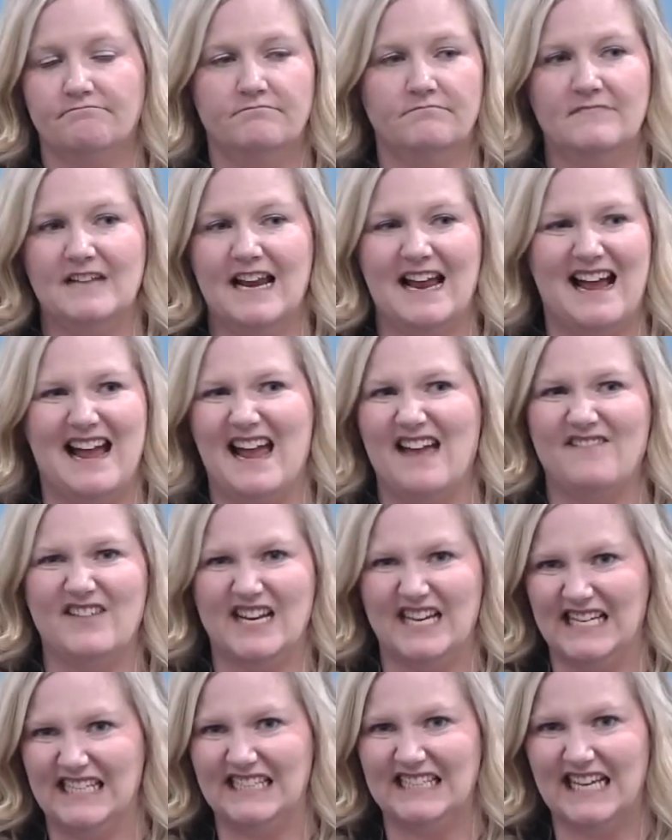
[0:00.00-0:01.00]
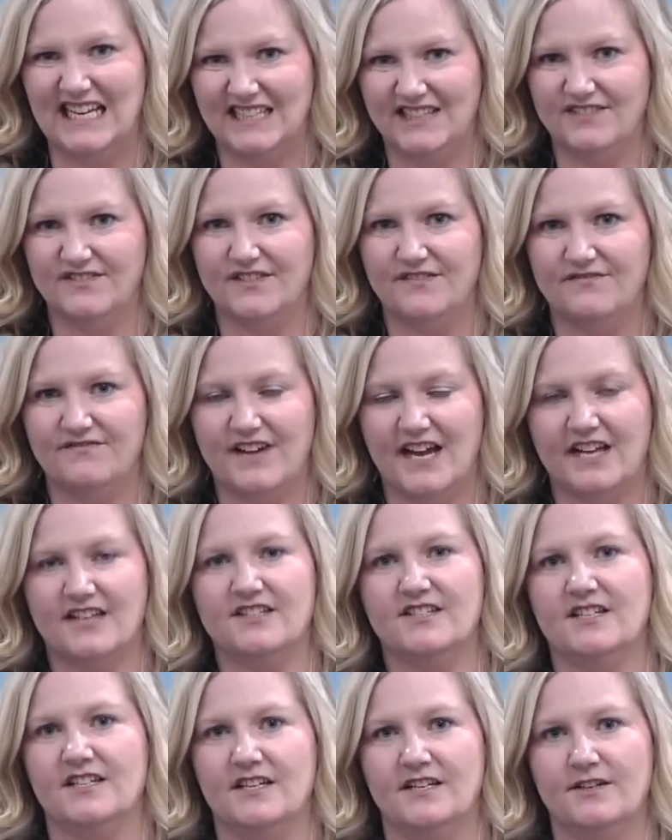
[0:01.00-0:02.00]
not having any signs of
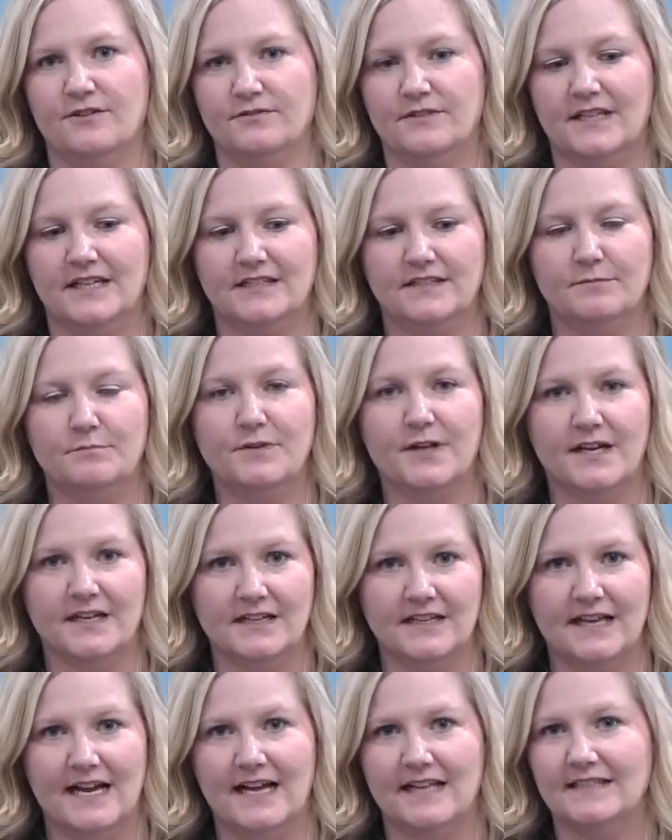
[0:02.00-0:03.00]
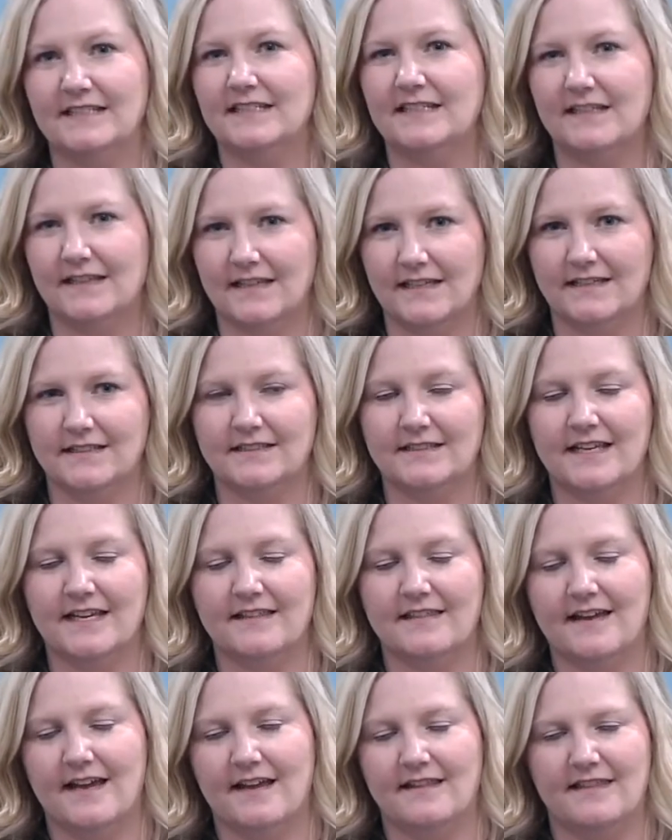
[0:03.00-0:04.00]
infection, no signs of blood clots and things
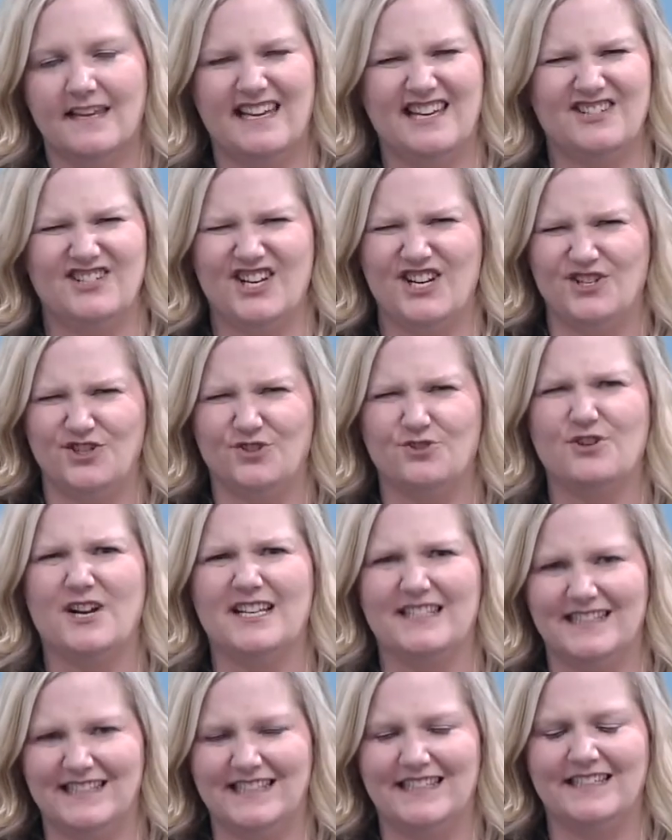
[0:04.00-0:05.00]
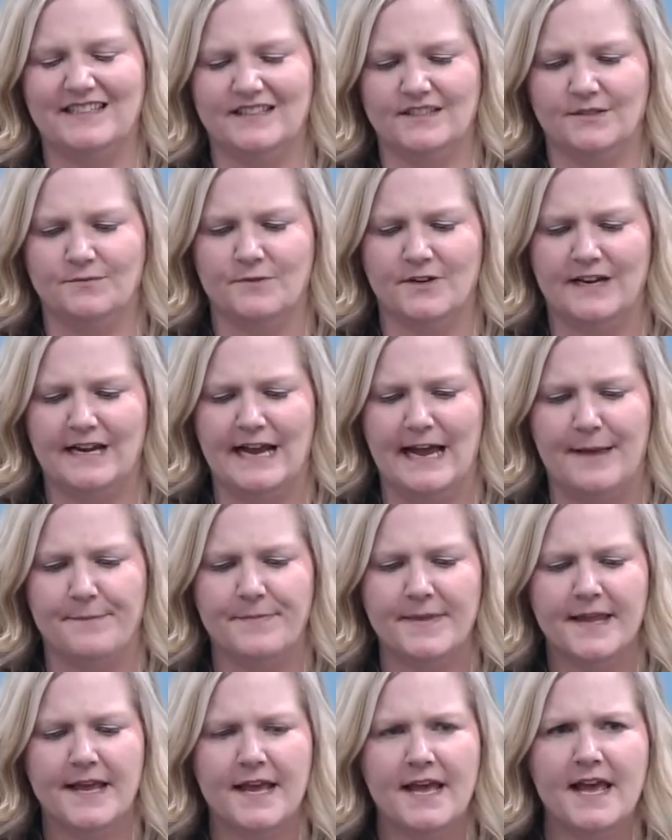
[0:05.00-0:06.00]
like that. They can change dressings and whatnot.
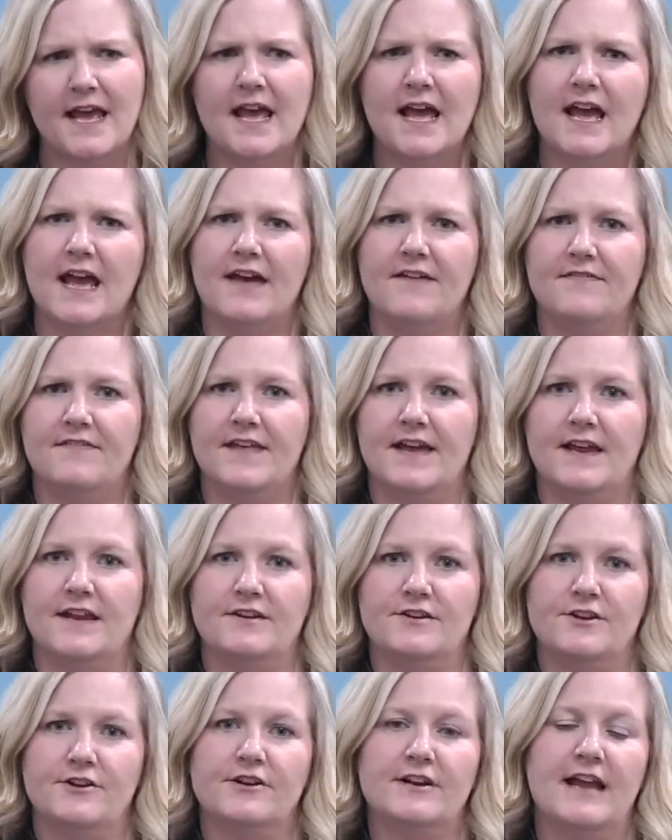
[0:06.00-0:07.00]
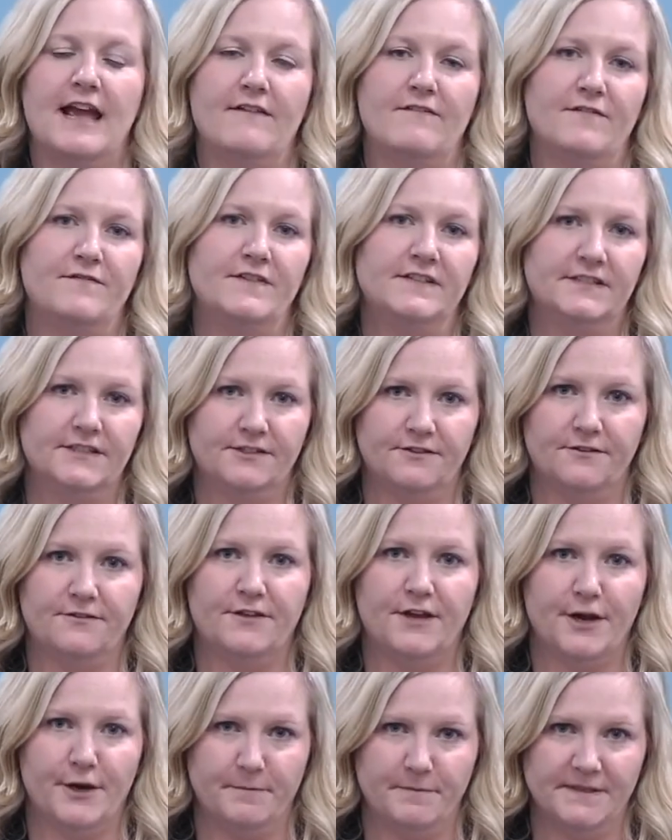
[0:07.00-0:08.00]
And then you're going to have a physical
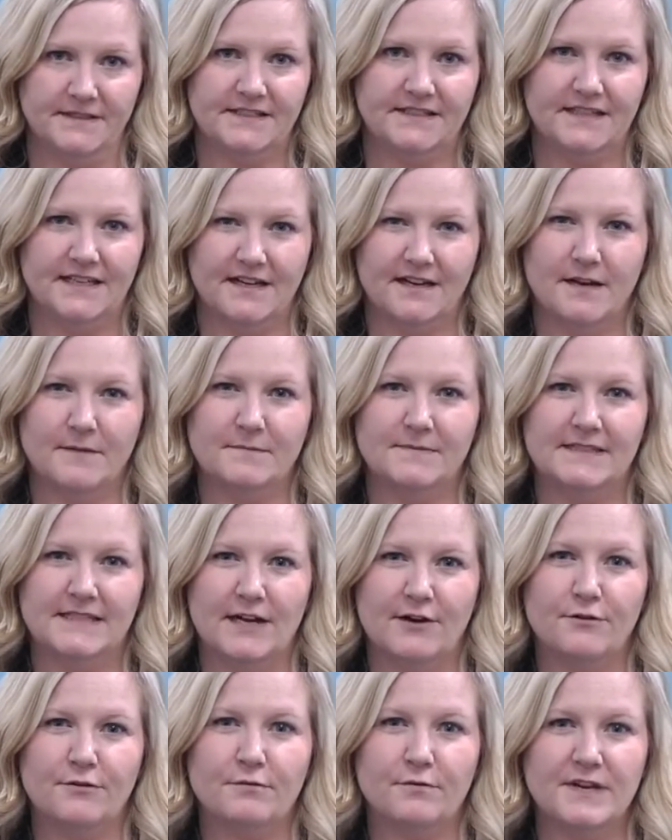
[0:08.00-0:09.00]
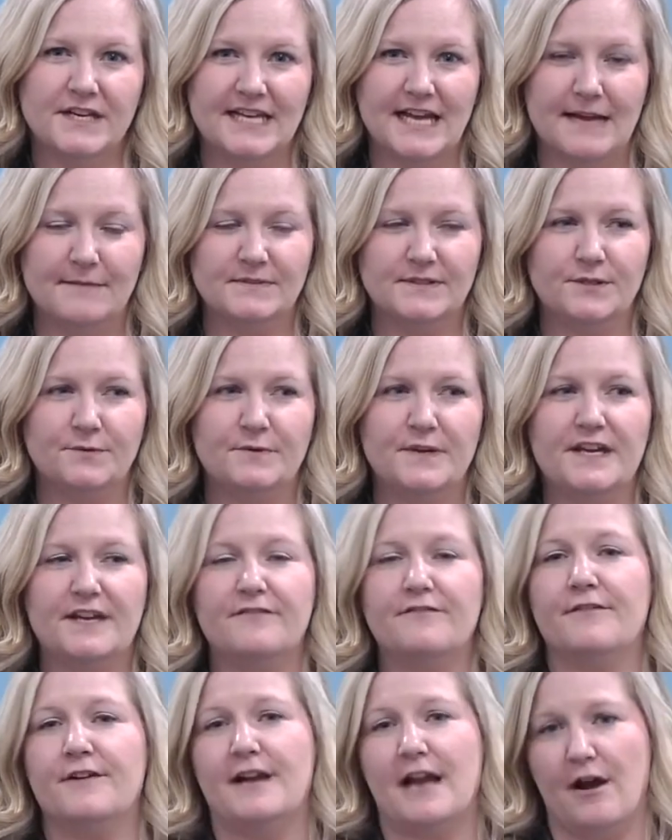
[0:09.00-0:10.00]
therapist that comes out 3 times a week
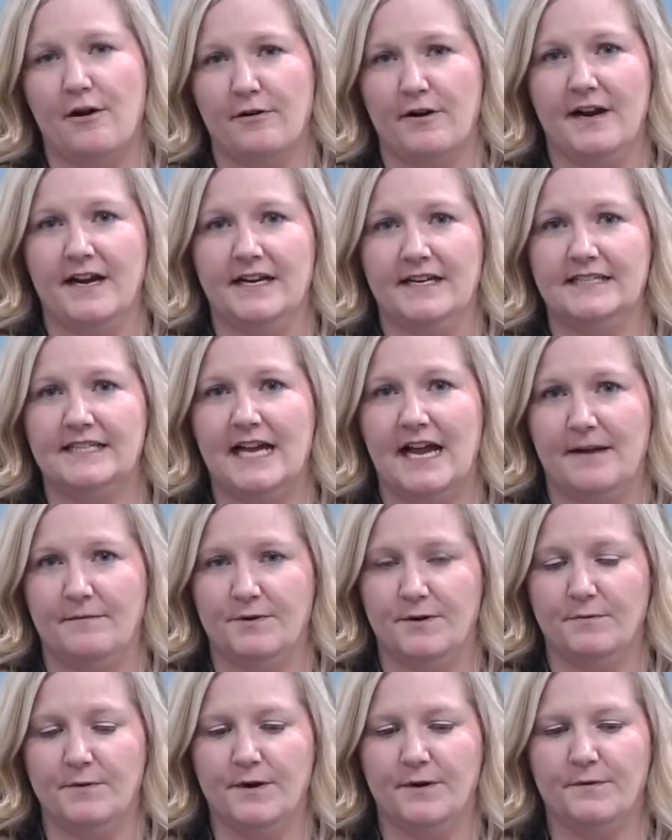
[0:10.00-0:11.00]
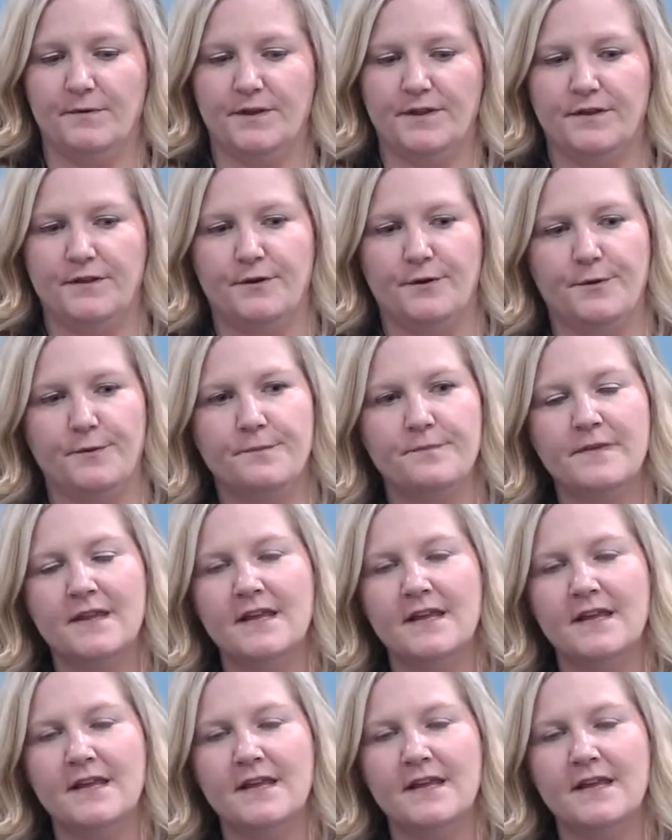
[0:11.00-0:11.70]
for an hour at a time to work with you.